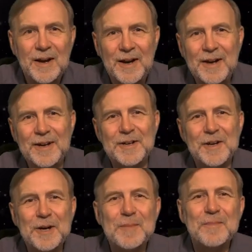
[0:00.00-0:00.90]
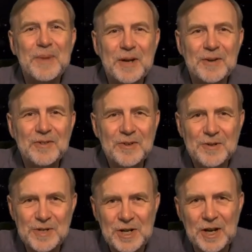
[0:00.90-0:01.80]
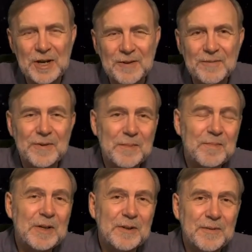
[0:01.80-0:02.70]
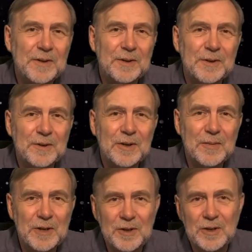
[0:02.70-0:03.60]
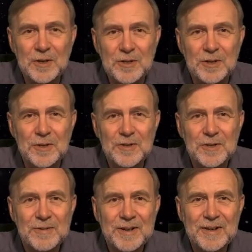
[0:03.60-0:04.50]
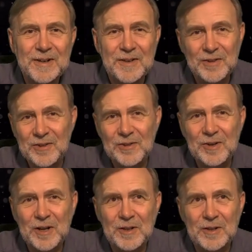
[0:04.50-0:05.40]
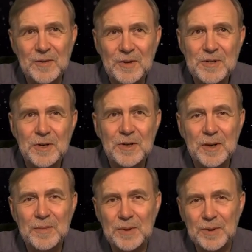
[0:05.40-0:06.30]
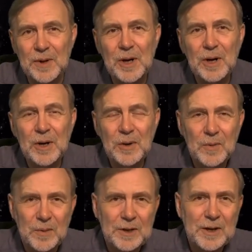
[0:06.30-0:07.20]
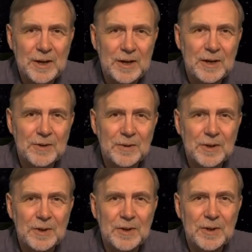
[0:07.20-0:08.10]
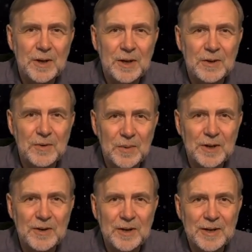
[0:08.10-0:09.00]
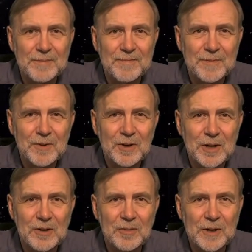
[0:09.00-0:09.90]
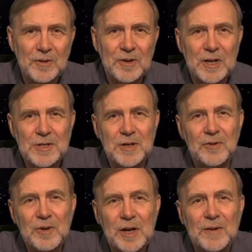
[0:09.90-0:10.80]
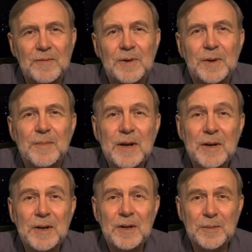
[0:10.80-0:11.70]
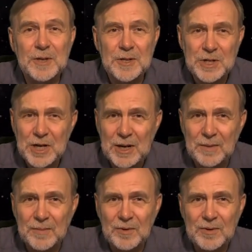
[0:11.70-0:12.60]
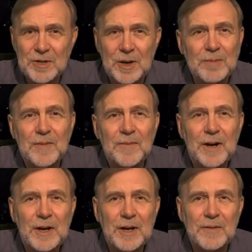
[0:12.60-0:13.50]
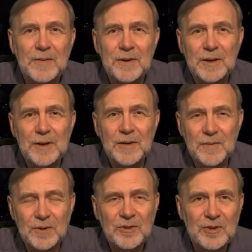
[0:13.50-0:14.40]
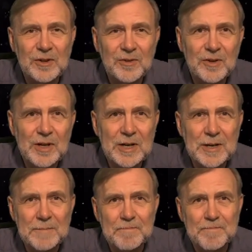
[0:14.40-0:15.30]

Hi, I'm Pastor John from Millerville Community Church, and this is Daily Devotion number 120. Today's meditation is taken from the book of James, chapter 5, verse 16.